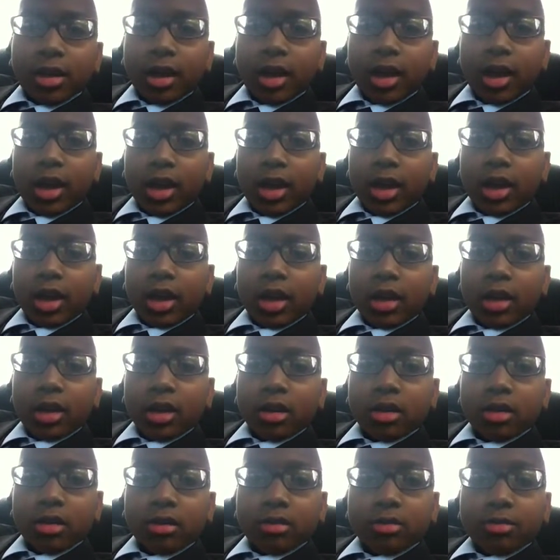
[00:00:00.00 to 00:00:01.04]

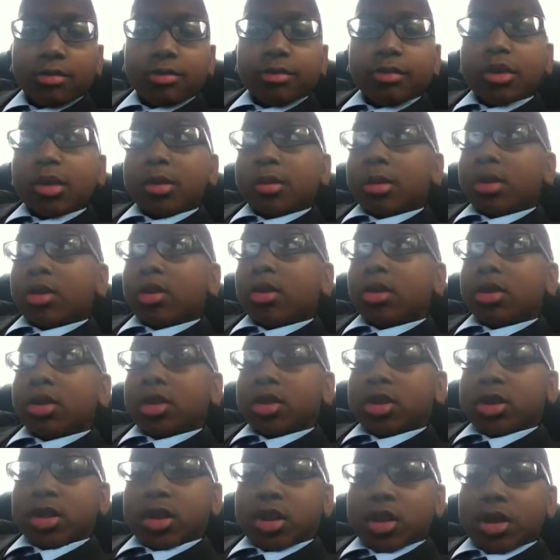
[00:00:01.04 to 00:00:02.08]
And going
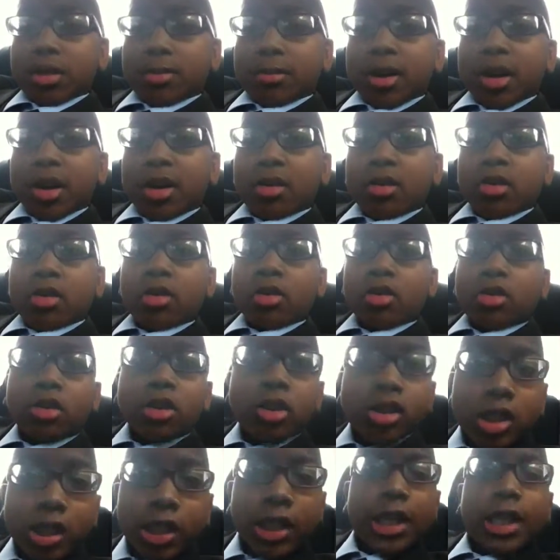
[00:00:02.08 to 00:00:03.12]
to talk about
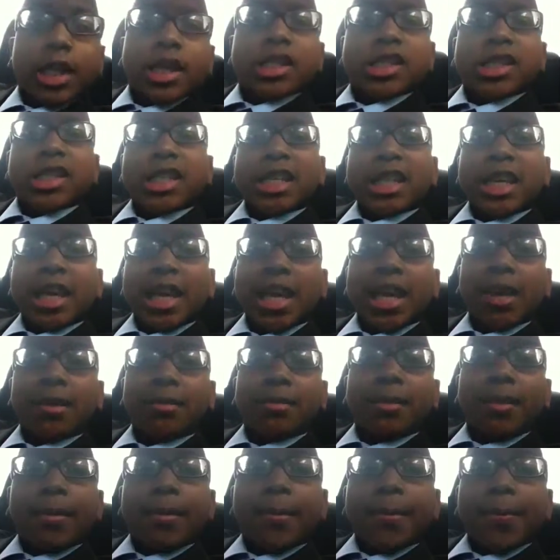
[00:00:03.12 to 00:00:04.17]
CnC
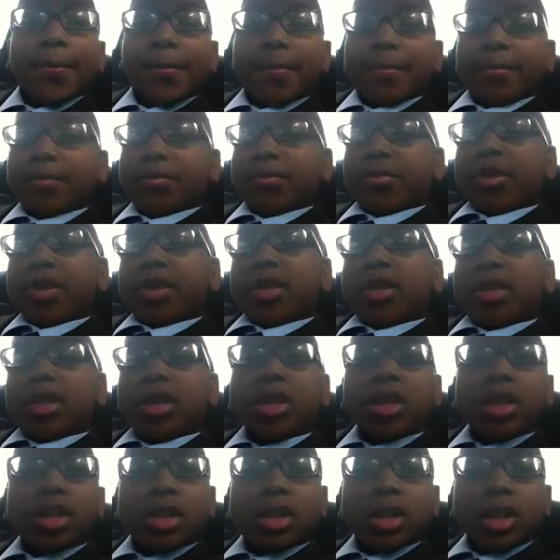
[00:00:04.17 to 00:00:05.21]
gaming.
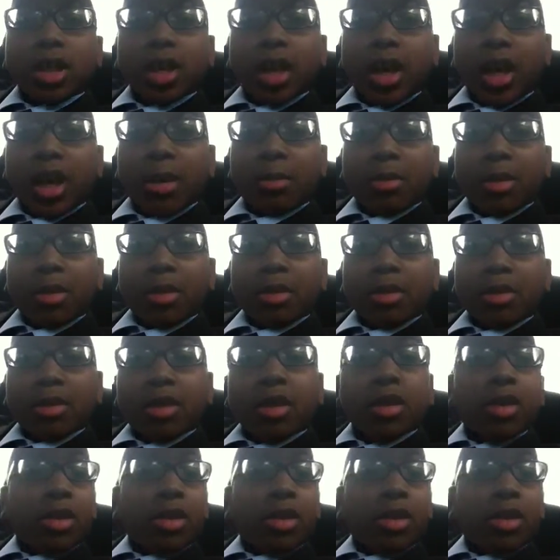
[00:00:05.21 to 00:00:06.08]
CnC gaming.